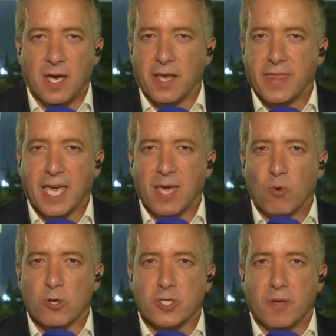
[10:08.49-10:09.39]
I think he
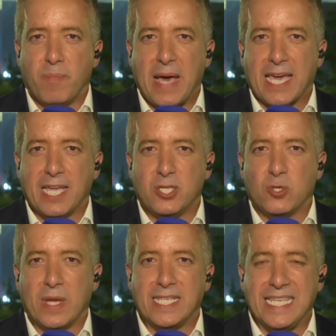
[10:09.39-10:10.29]
watched them back in
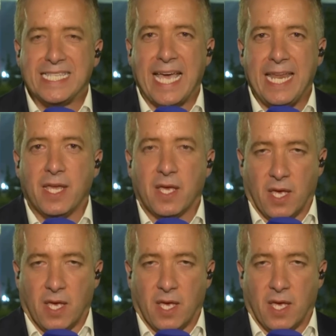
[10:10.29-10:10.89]
2010